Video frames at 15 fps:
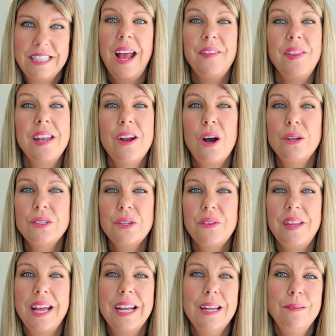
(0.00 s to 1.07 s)
And then also
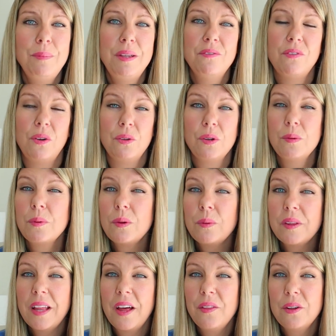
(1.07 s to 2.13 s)
they can be vulnerable
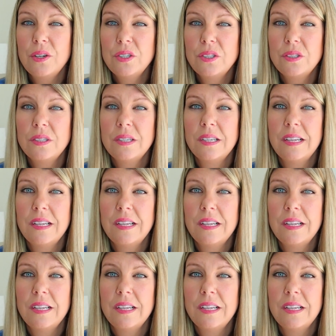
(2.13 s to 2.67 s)
with others,